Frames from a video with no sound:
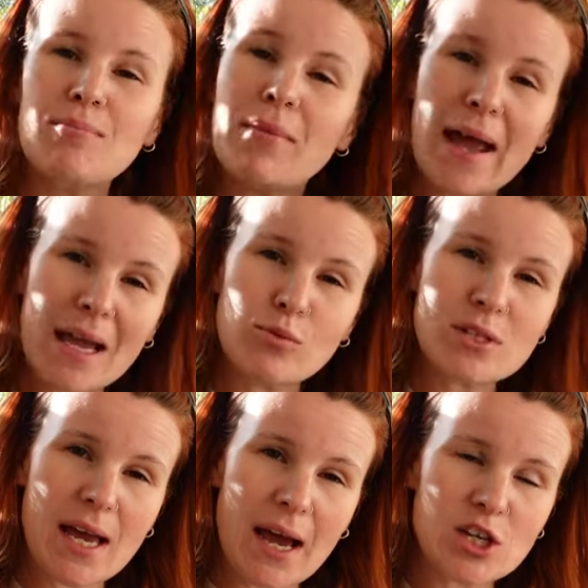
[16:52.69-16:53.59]
My aim
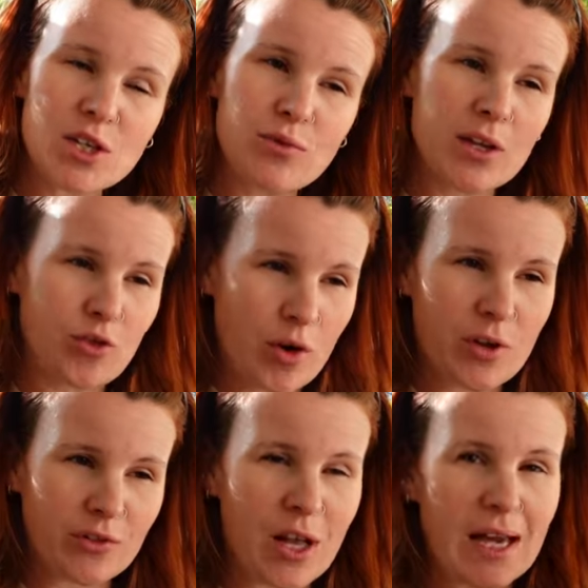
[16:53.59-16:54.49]
was to actually read Throne
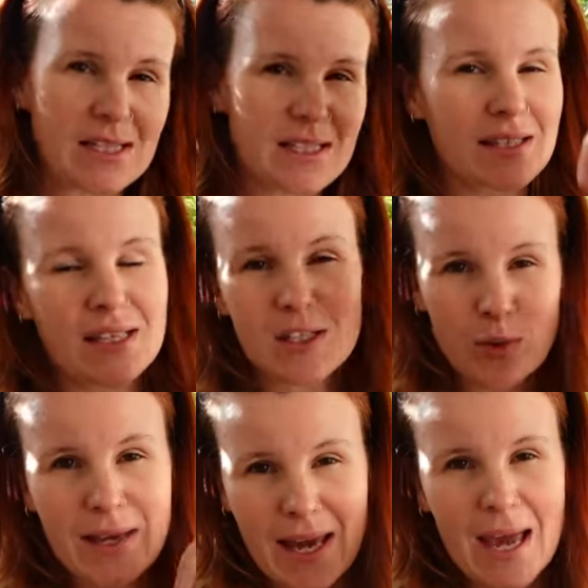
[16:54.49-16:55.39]
of Glass this
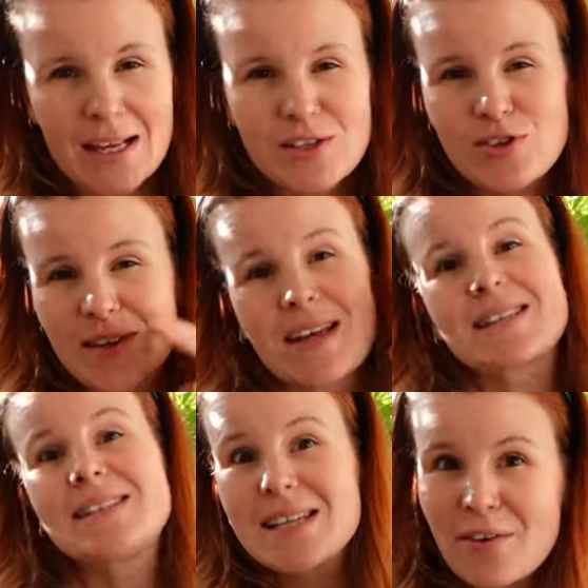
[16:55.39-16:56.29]
weekend, so
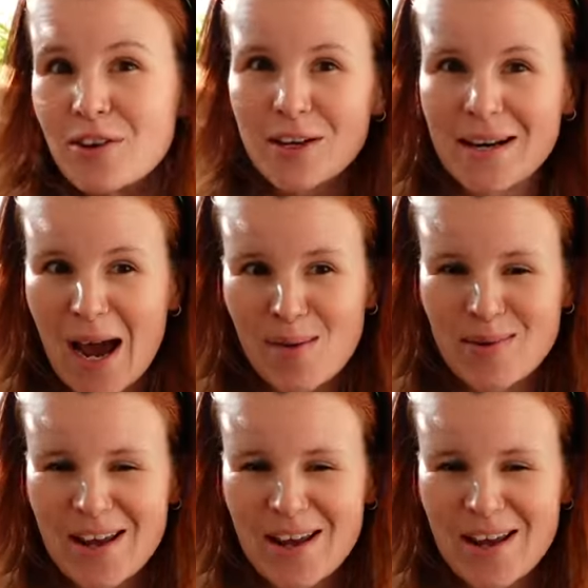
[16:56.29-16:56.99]
that's definitely going to happen